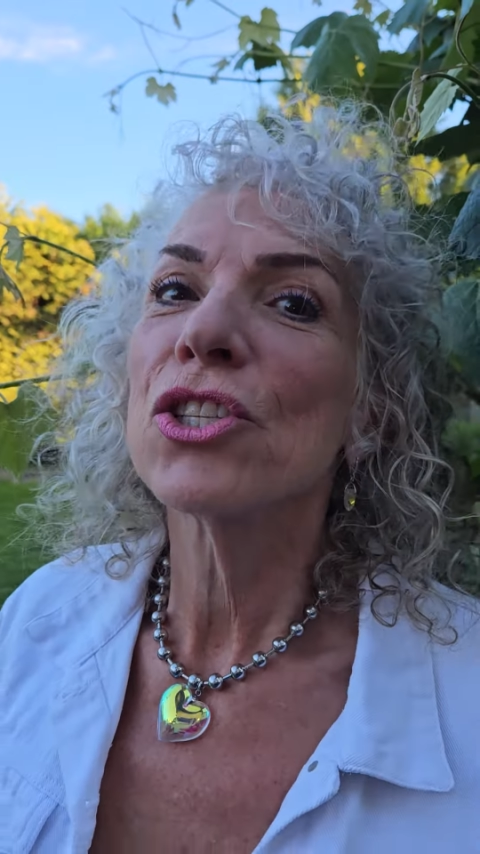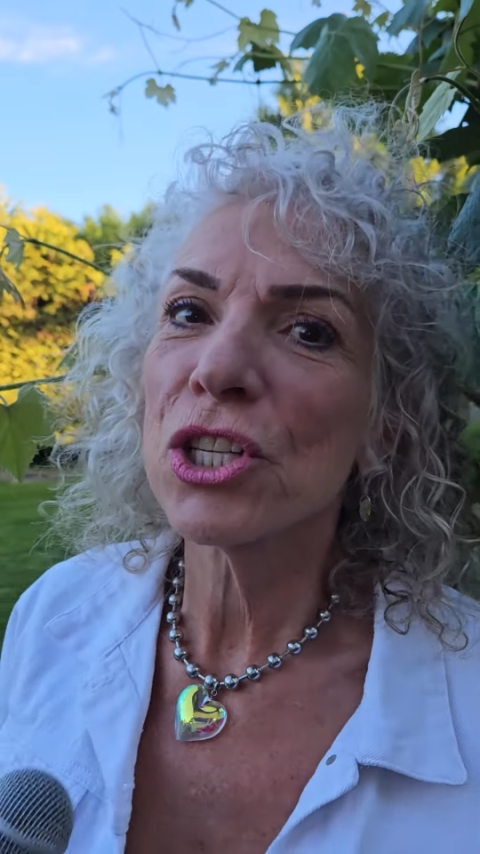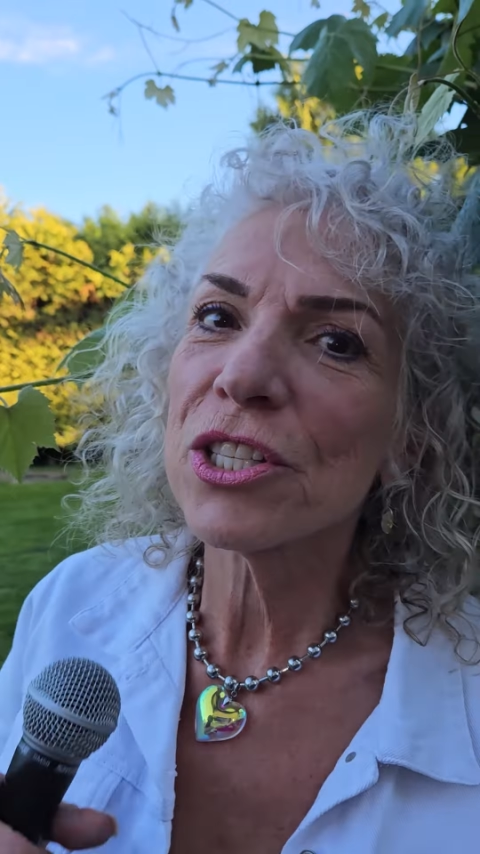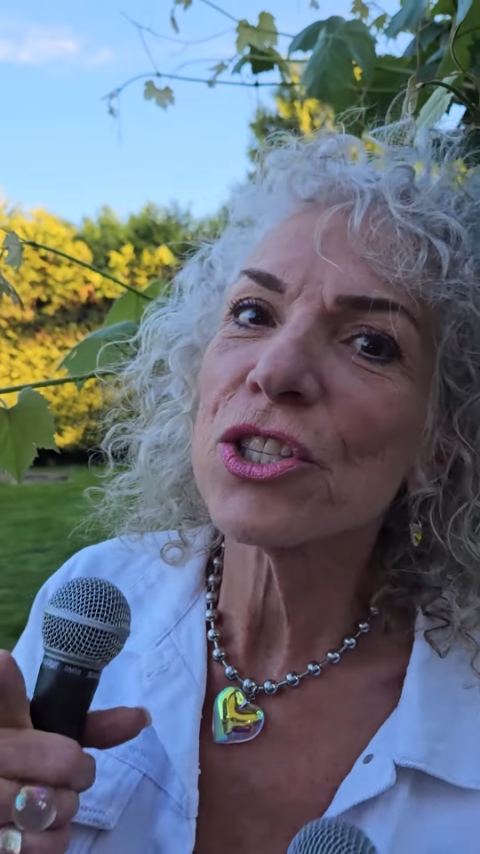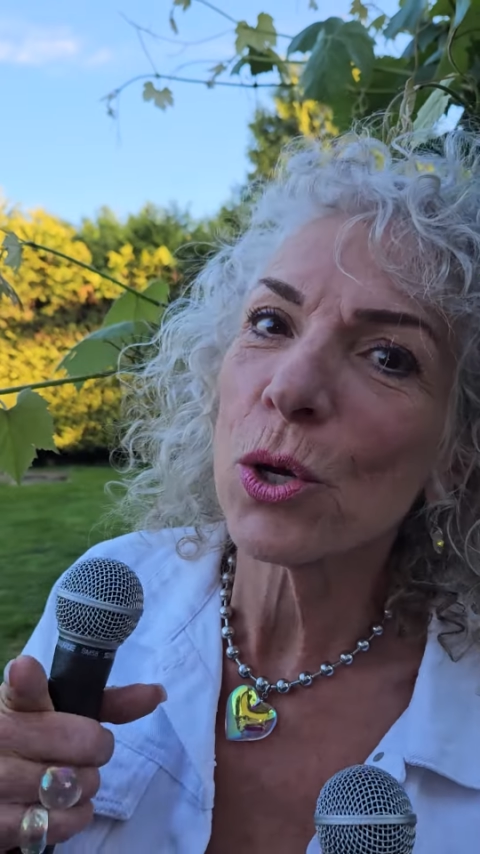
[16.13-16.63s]

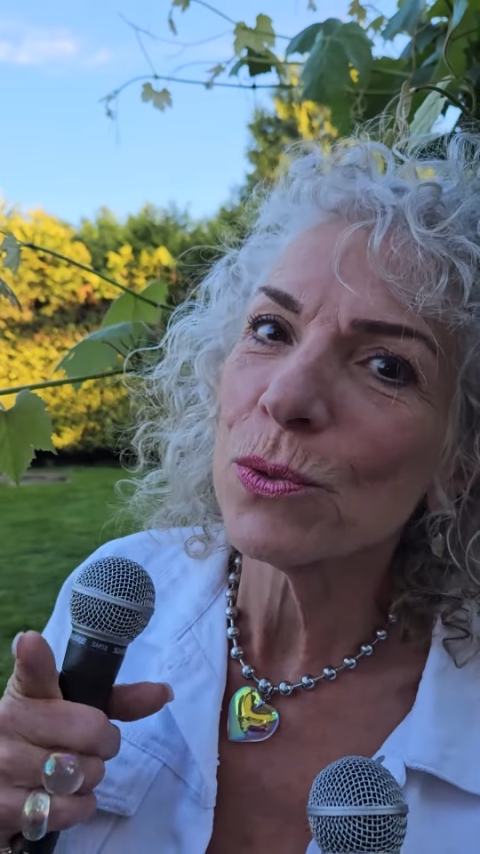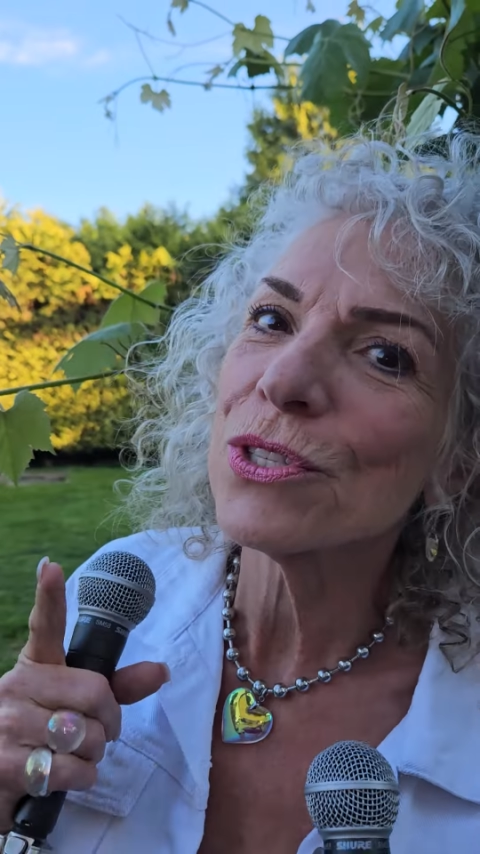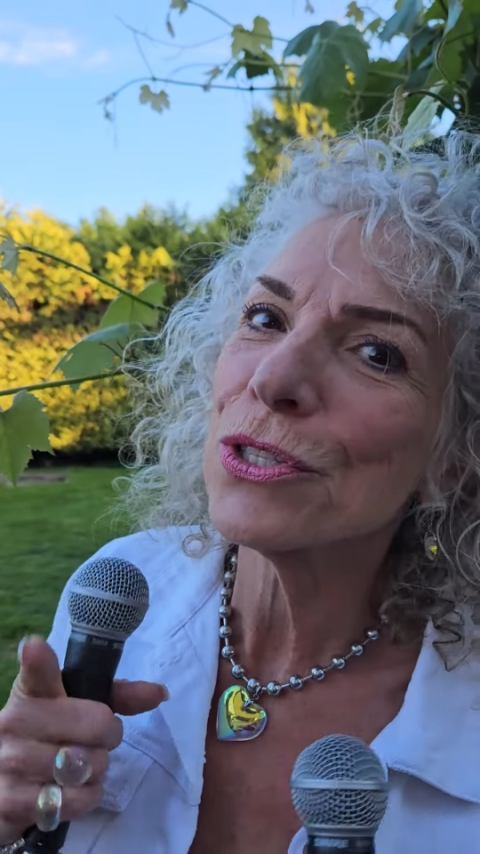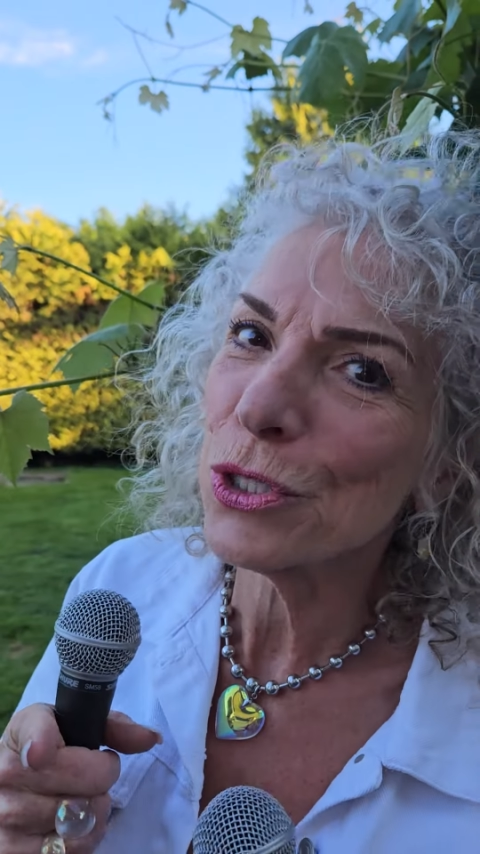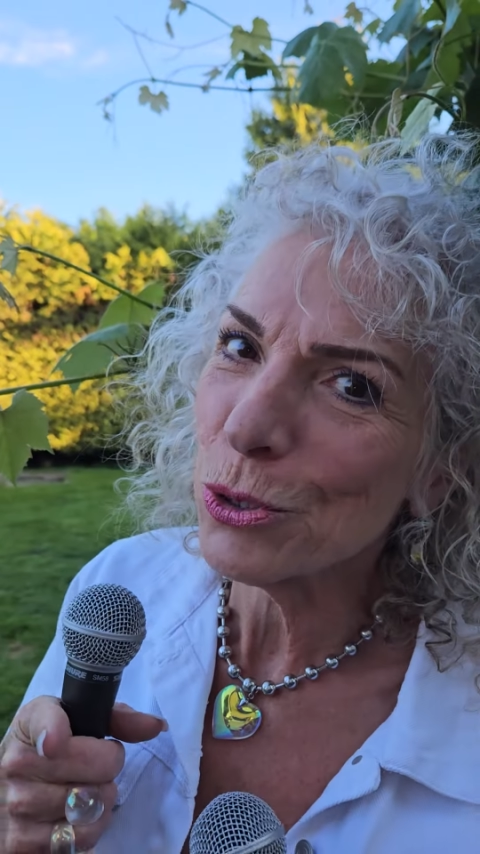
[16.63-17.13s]
Just don't
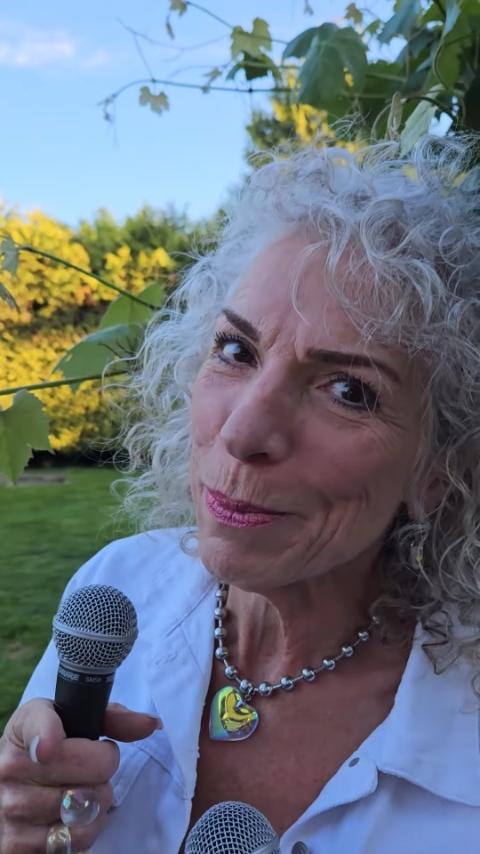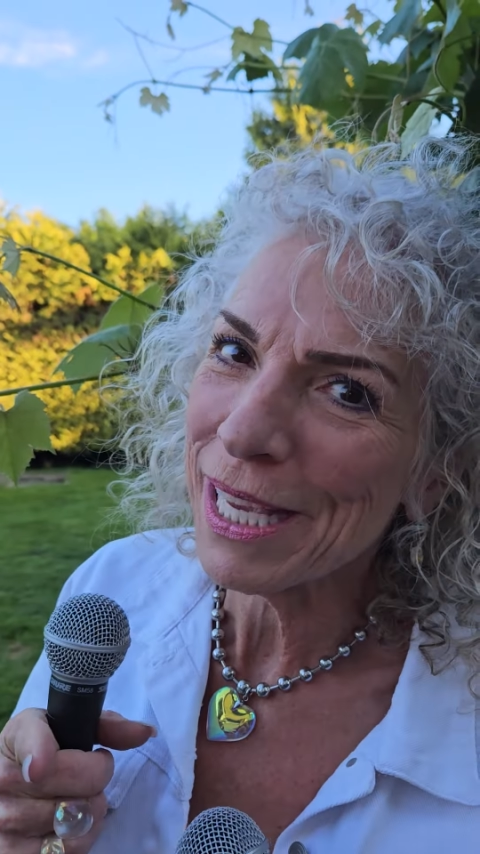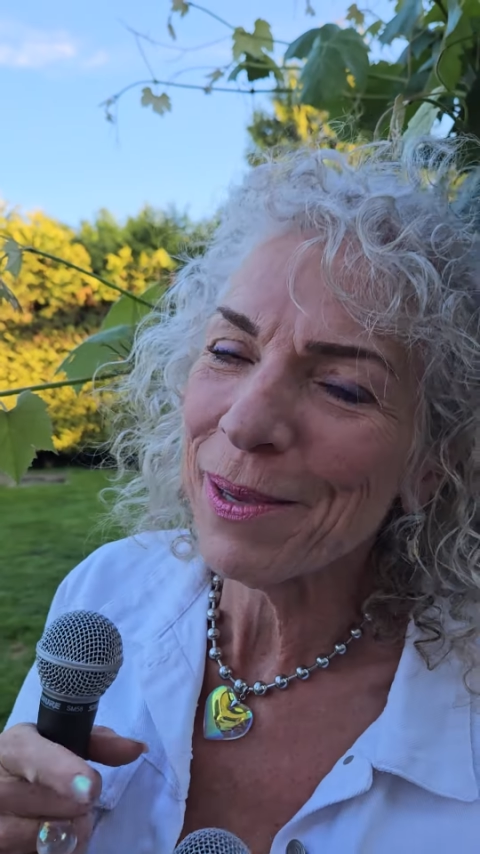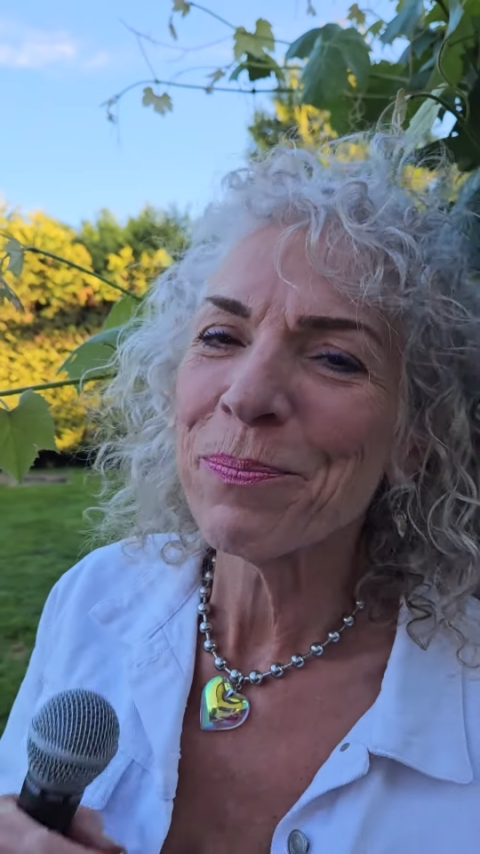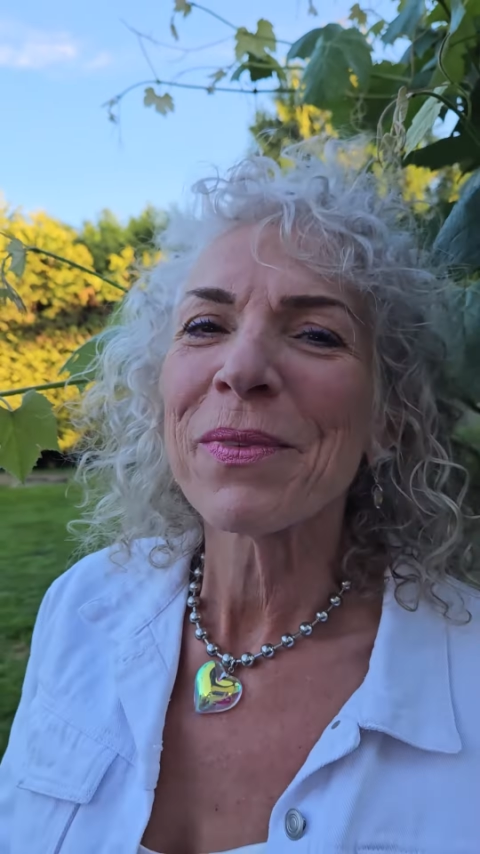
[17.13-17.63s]
sue
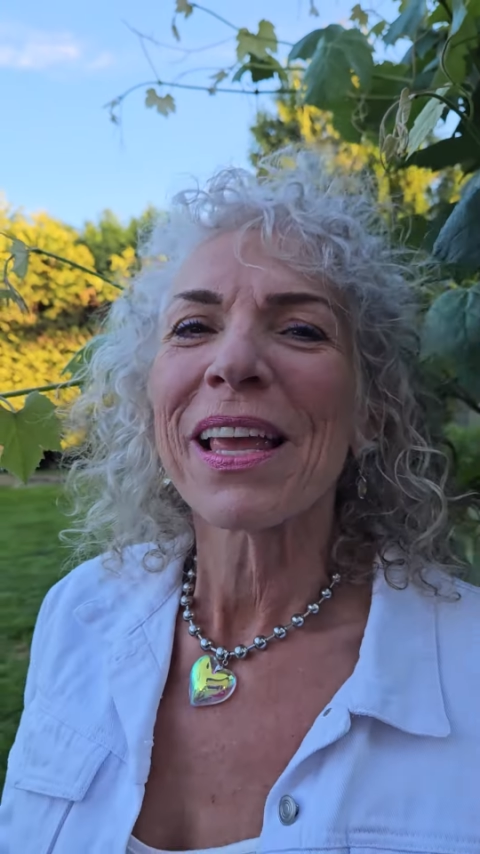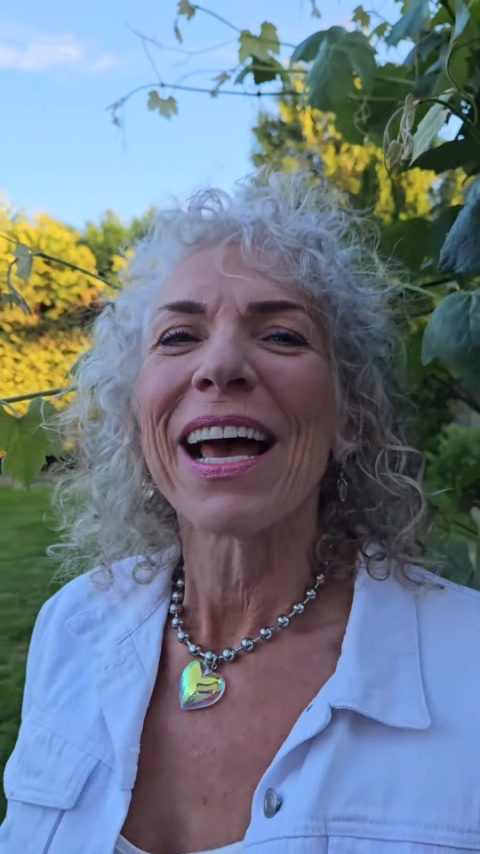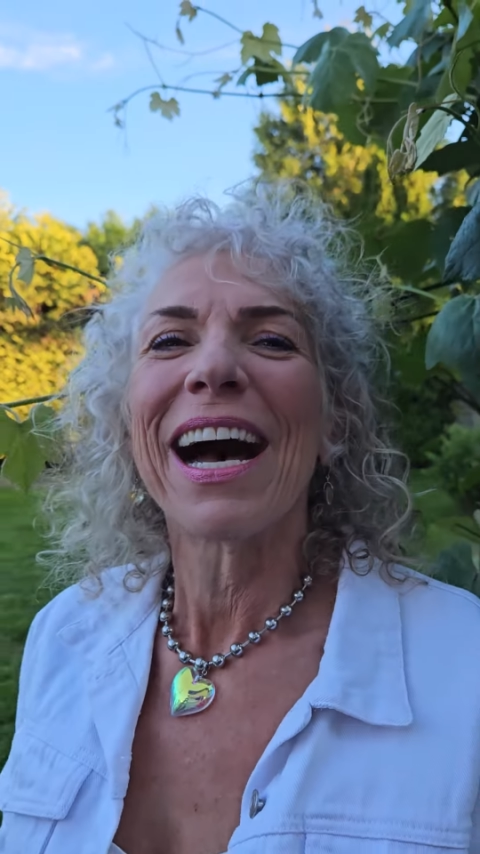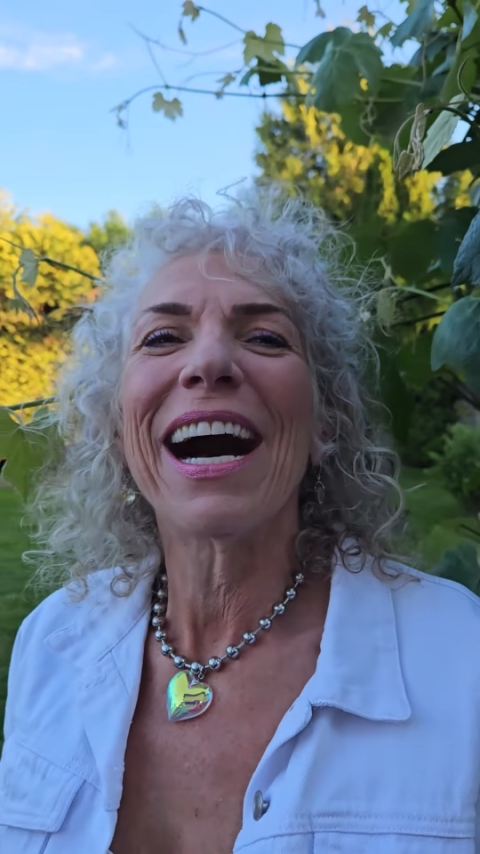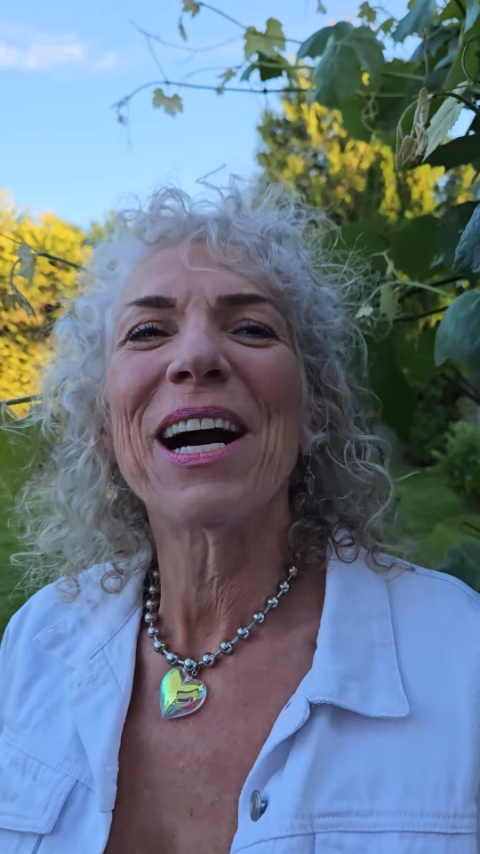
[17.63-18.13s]
me.
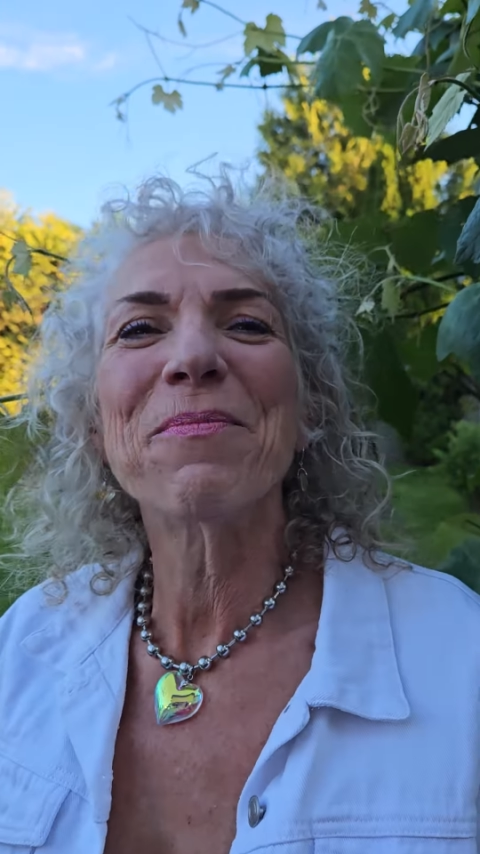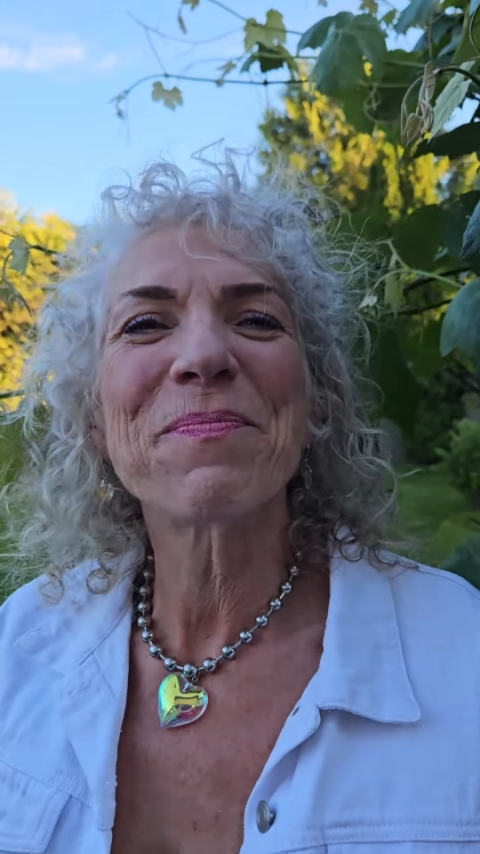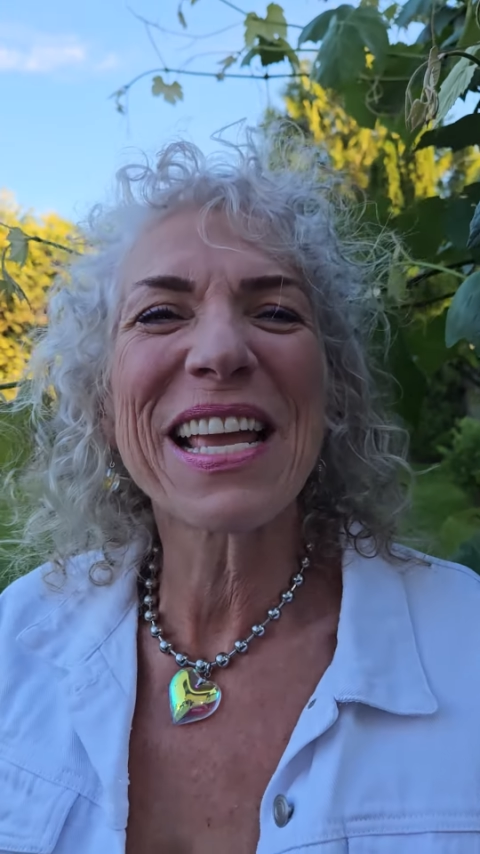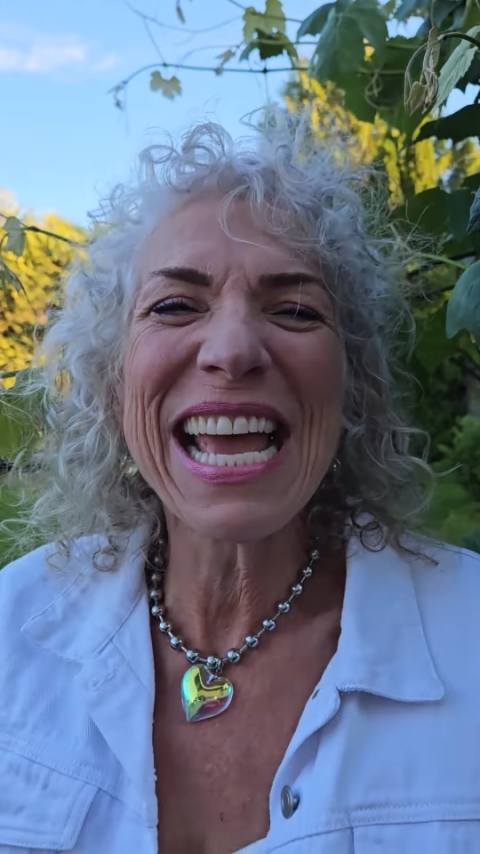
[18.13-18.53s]
Um,